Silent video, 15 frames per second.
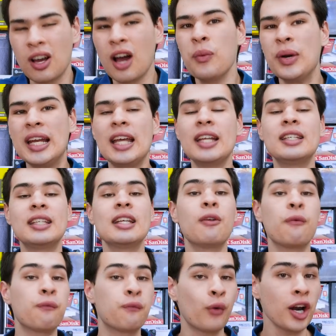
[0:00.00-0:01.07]
I went ahead did
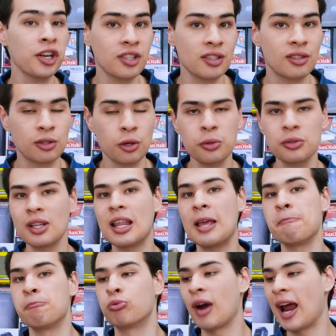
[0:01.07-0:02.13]
fresh install, so they're
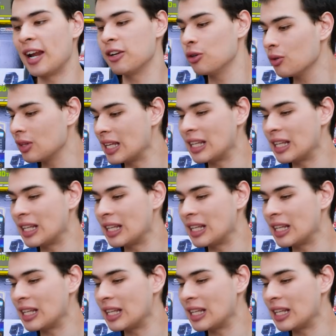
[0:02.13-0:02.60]
brand new, the